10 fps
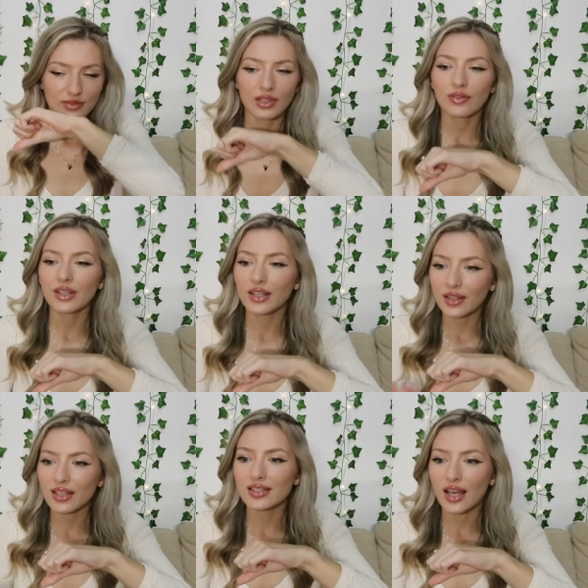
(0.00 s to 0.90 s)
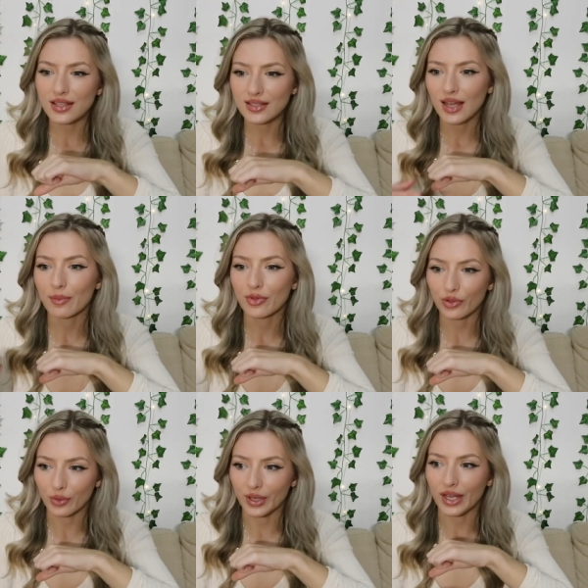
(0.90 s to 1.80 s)
The vanilla does come
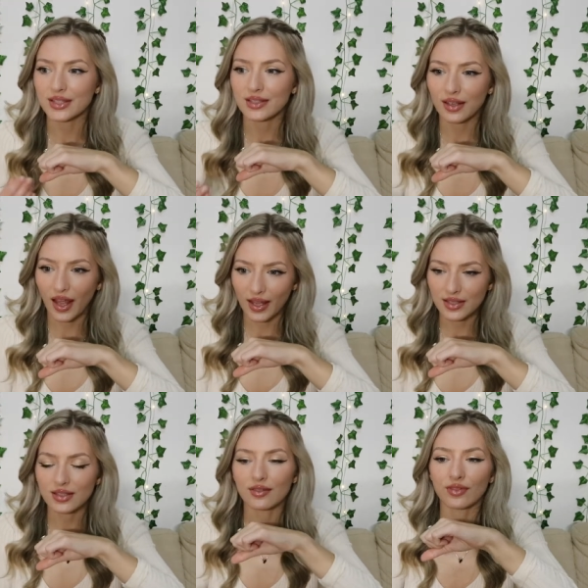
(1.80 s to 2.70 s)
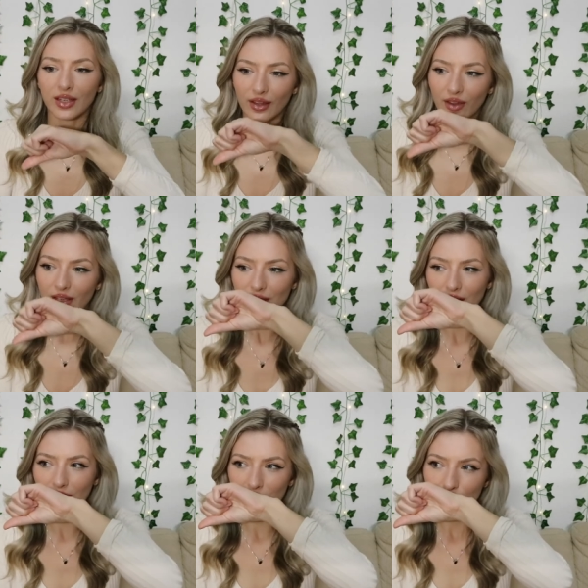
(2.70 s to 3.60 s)
through. It is a nice vanilla in
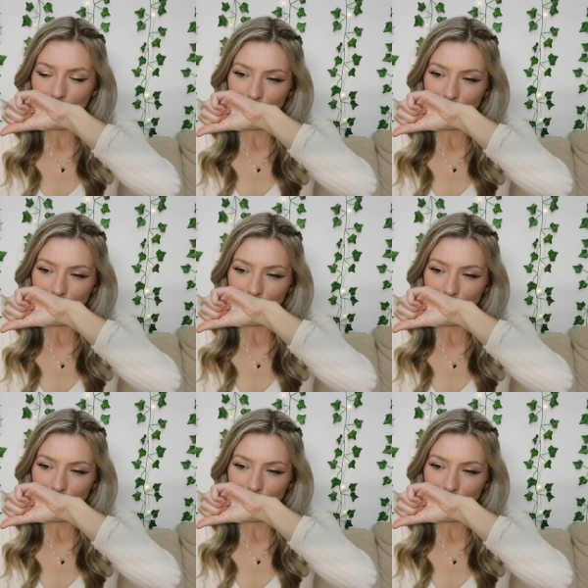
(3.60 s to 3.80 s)
here.